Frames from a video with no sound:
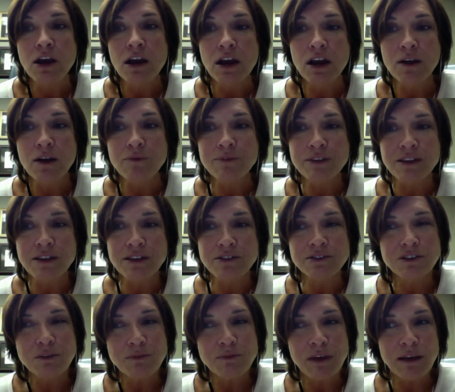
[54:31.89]
Um, there's
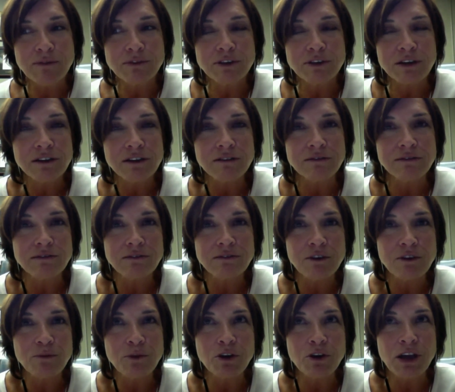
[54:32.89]
sometimes a
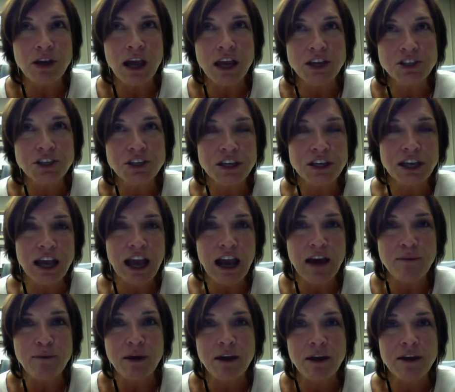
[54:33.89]
communication
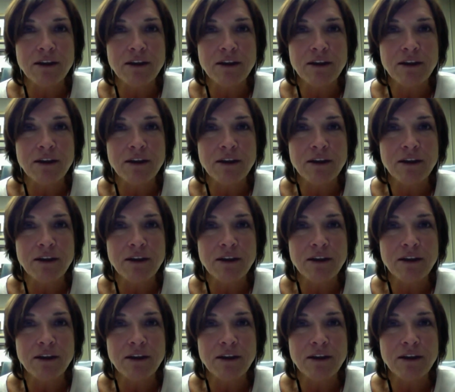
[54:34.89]
gap